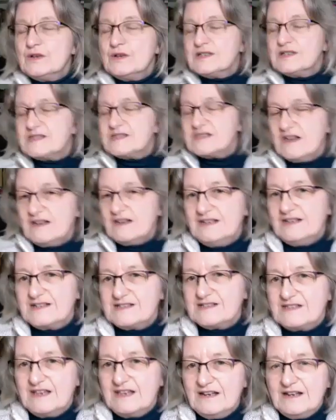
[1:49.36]
certain
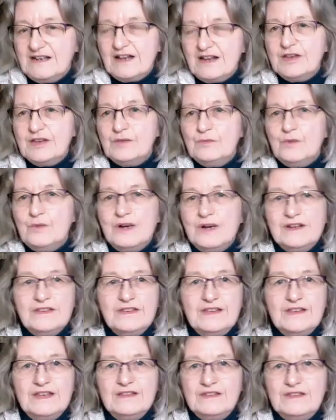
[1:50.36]
extent. I think one of
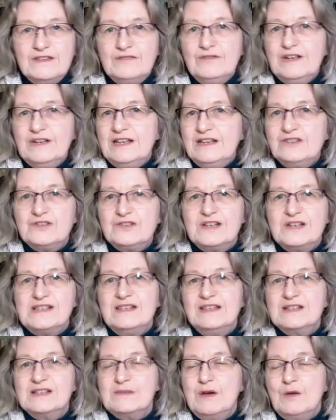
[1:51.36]
the really interesting
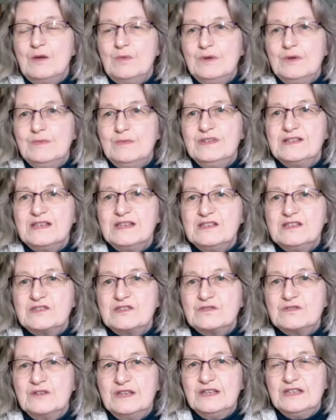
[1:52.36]
things about women's
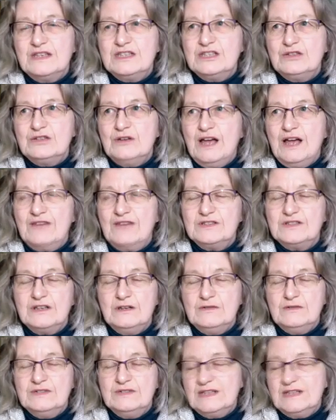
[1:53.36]
history is you have to
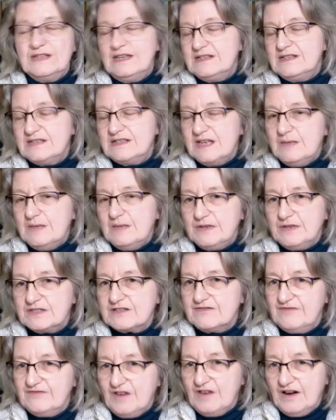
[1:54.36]
go digging deeper to
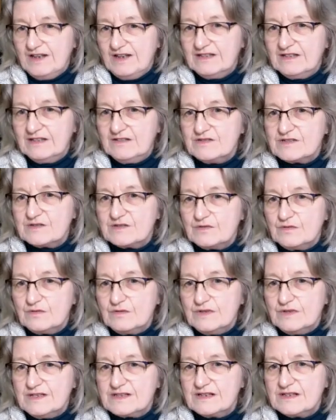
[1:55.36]
find those
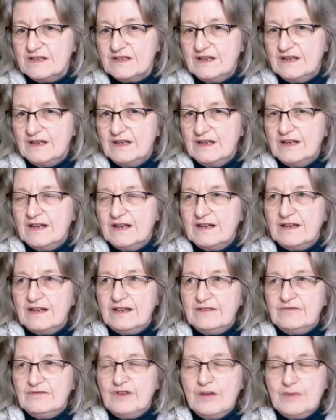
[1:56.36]
stories.
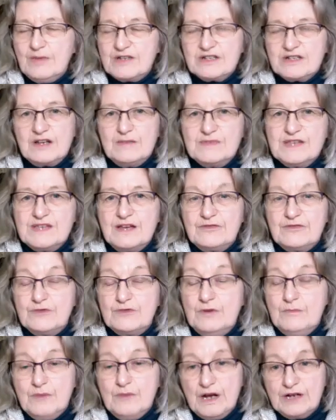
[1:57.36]
It very much comes out through
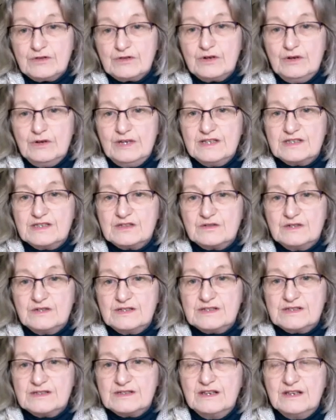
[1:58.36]

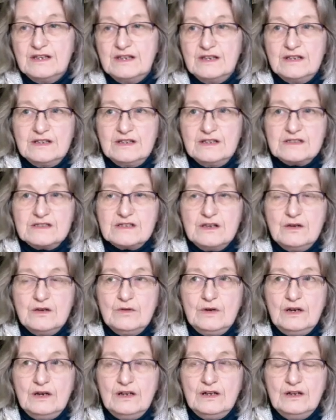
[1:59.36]
micro-histories.
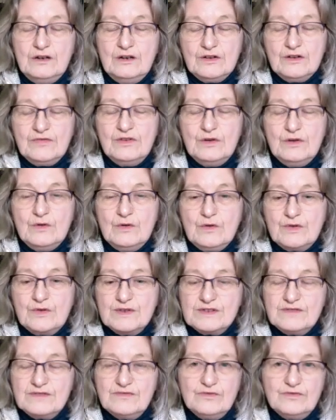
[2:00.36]
So a lot of the authors
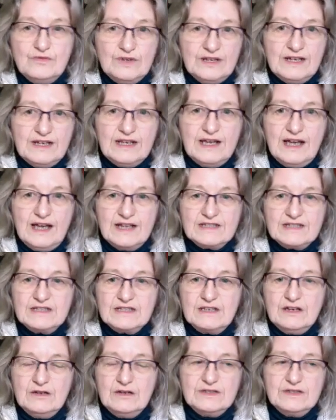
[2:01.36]
have really had to
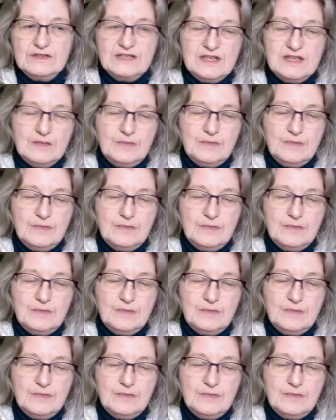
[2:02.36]
go deep